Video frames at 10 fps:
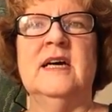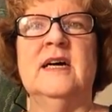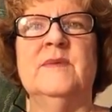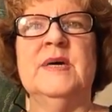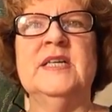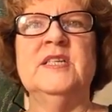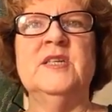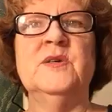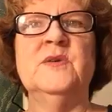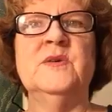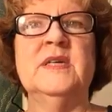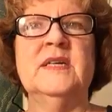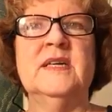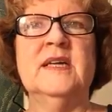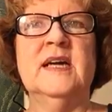I do
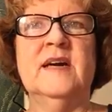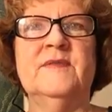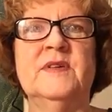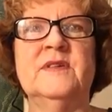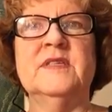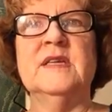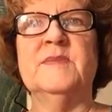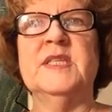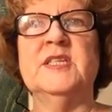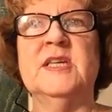cover some of the